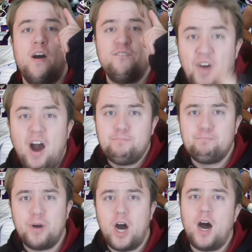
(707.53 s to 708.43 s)

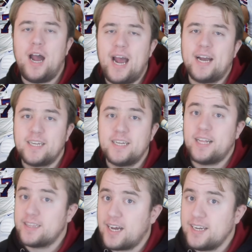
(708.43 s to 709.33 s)
football action
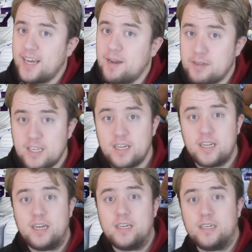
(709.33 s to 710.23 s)
on Sunday? Because
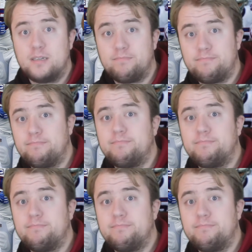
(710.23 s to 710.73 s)
I am.